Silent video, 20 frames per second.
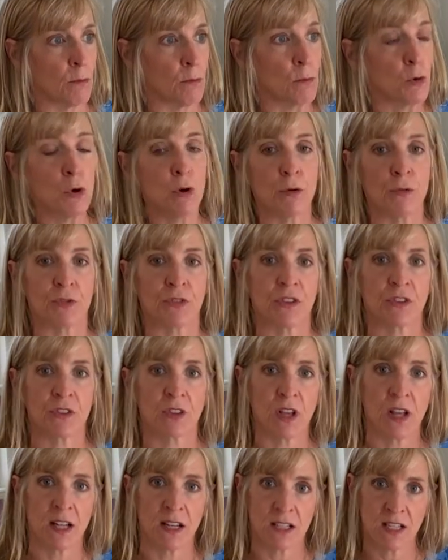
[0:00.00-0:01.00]
moves.
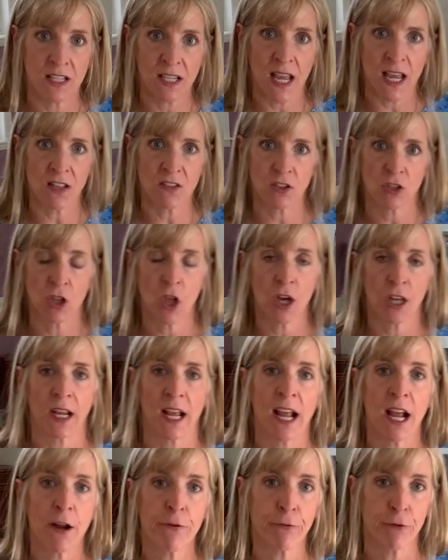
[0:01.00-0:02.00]
It takes a lot
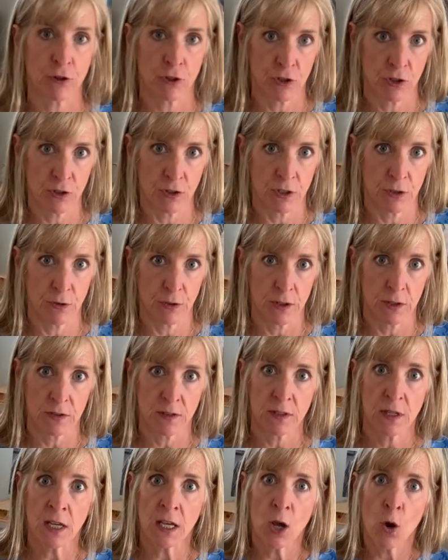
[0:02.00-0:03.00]
of effort to do
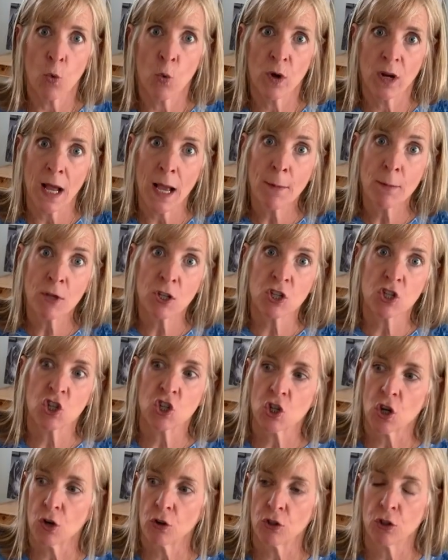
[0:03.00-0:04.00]
this. What I'm going to
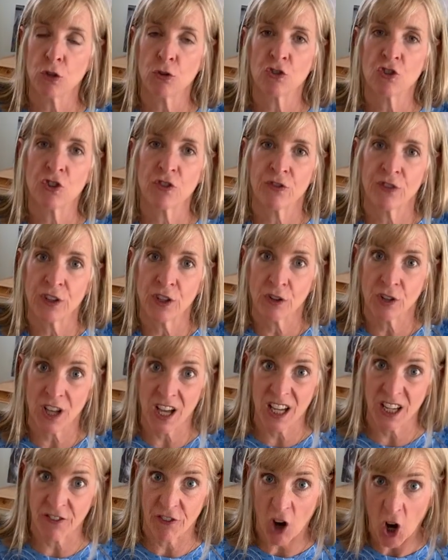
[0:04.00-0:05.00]
show you should feel
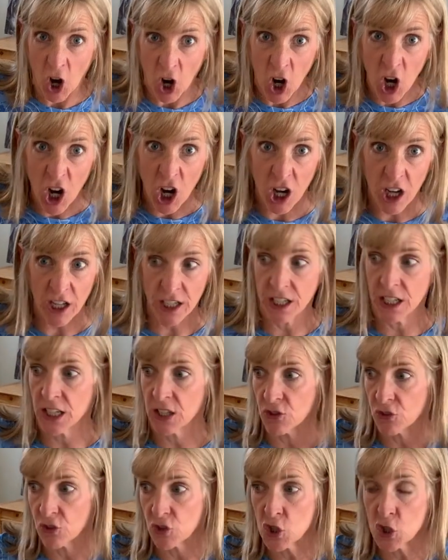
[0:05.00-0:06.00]
kind of odd
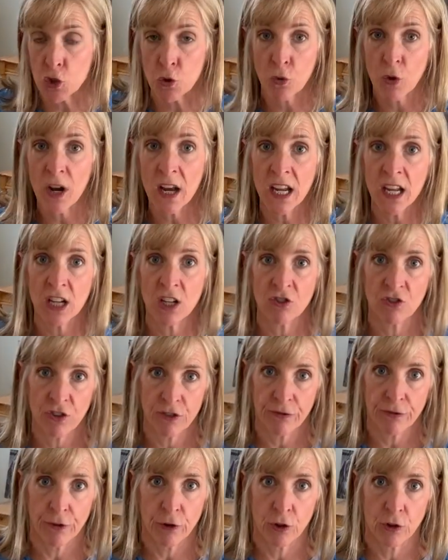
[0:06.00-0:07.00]
and strange
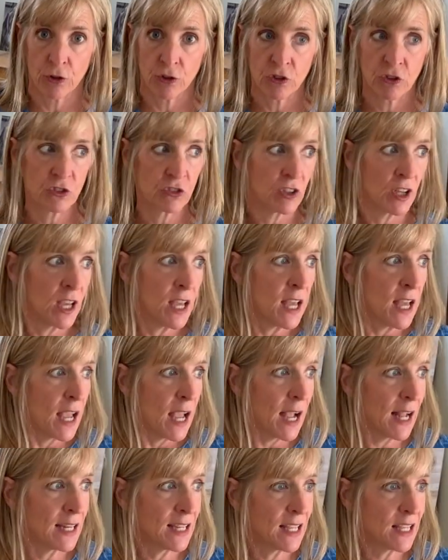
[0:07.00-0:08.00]
at first.
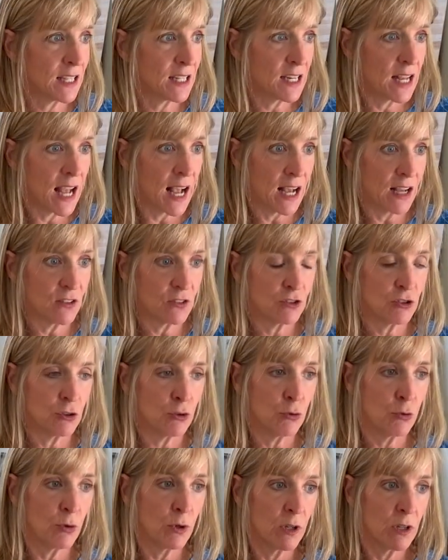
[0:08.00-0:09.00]
And yet, as
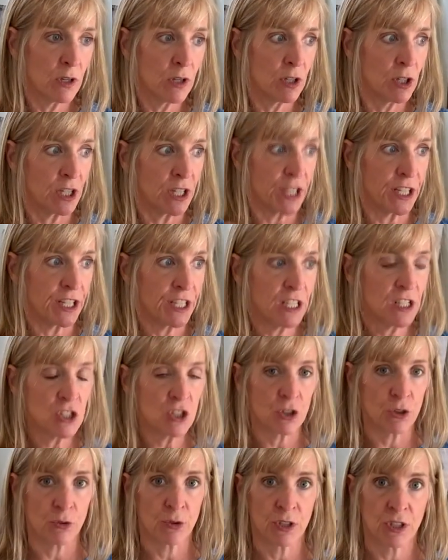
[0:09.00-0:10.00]
you get
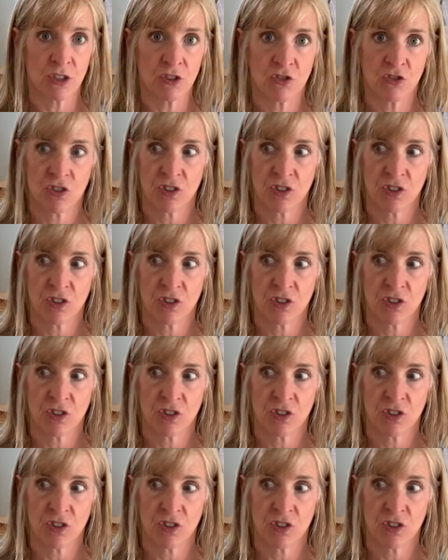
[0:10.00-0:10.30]
into it,